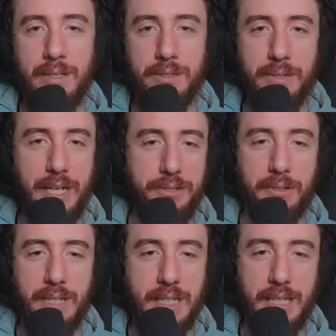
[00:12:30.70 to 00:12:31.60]
So
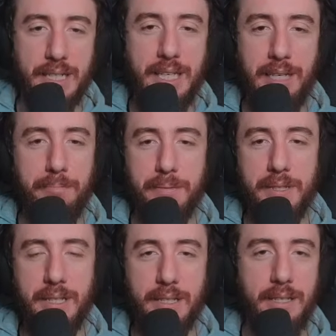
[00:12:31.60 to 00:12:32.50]
naturally, going to keep
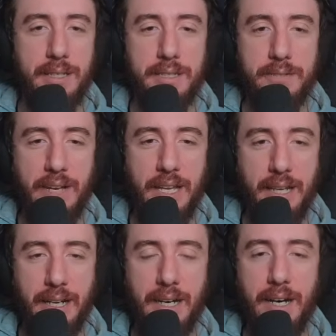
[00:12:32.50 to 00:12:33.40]
the
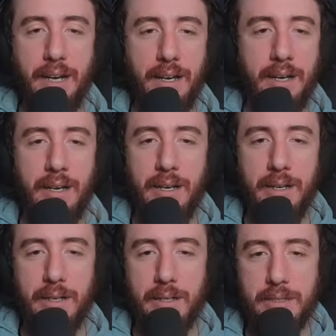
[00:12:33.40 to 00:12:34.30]
Sphalen on.
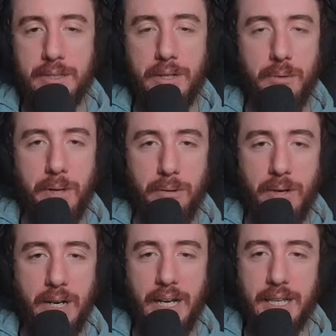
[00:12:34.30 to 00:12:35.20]
Still going to want to
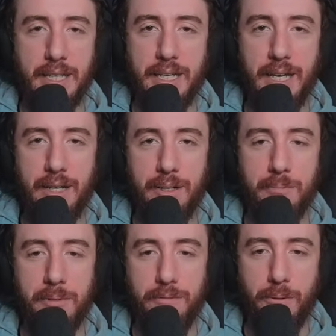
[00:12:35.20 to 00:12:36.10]
run an 8-link
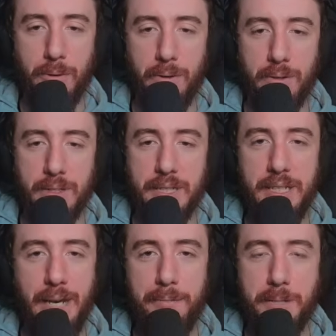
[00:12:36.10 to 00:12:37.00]
helm for the
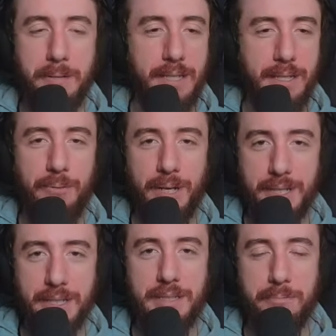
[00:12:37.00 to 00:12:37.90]
damage because I wanted
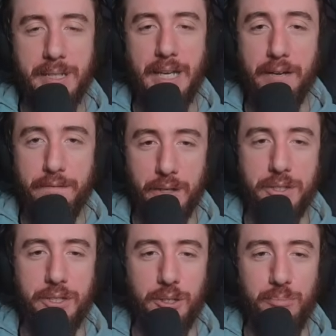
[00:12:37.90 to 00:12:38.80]
this to be a
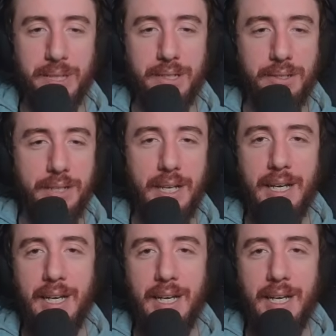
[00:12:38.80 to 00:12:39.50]
functional build.